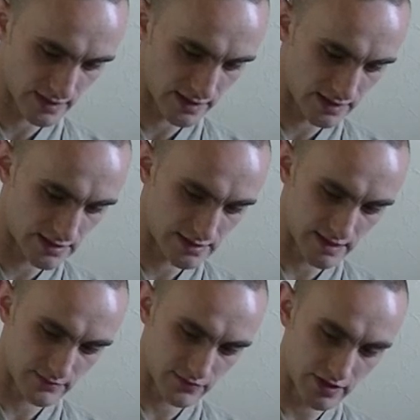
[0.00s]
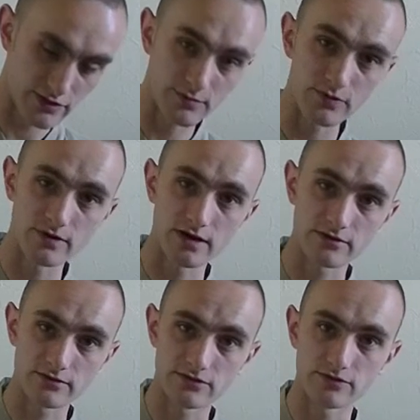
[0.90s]
And each time try to pour
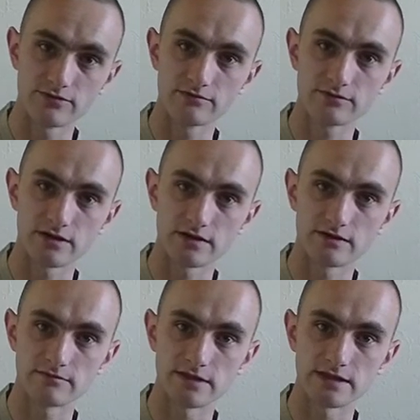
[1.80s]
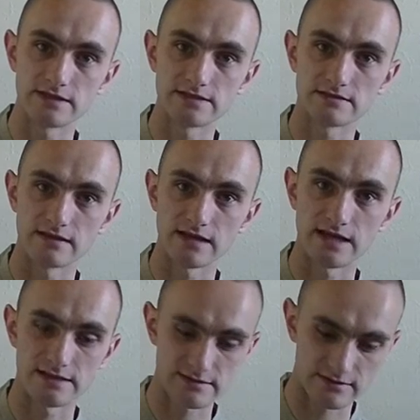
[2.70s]
out to at least the
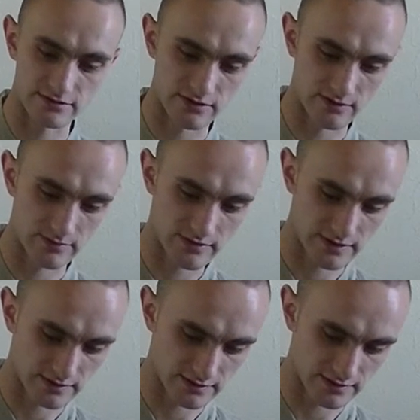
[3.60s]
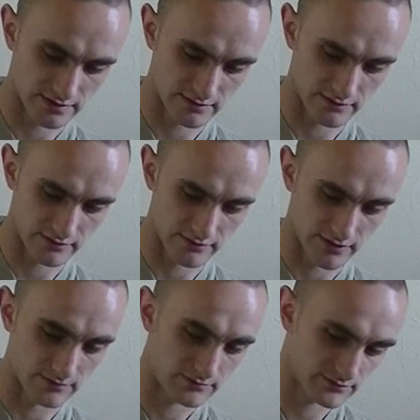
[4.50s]
last drop,
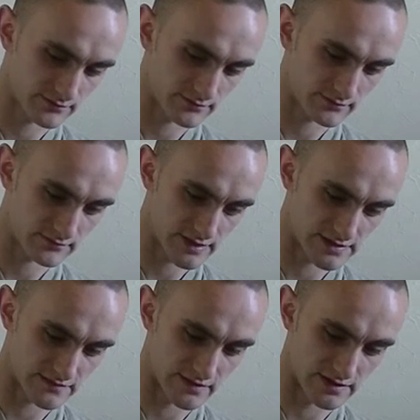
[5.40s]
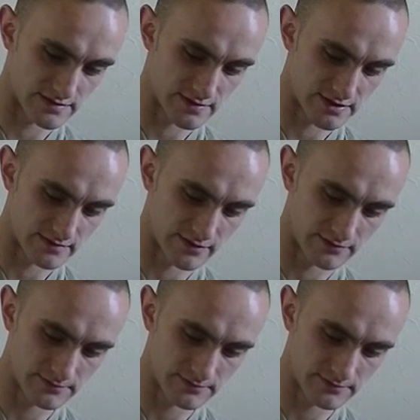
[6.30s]
well, as far as possible.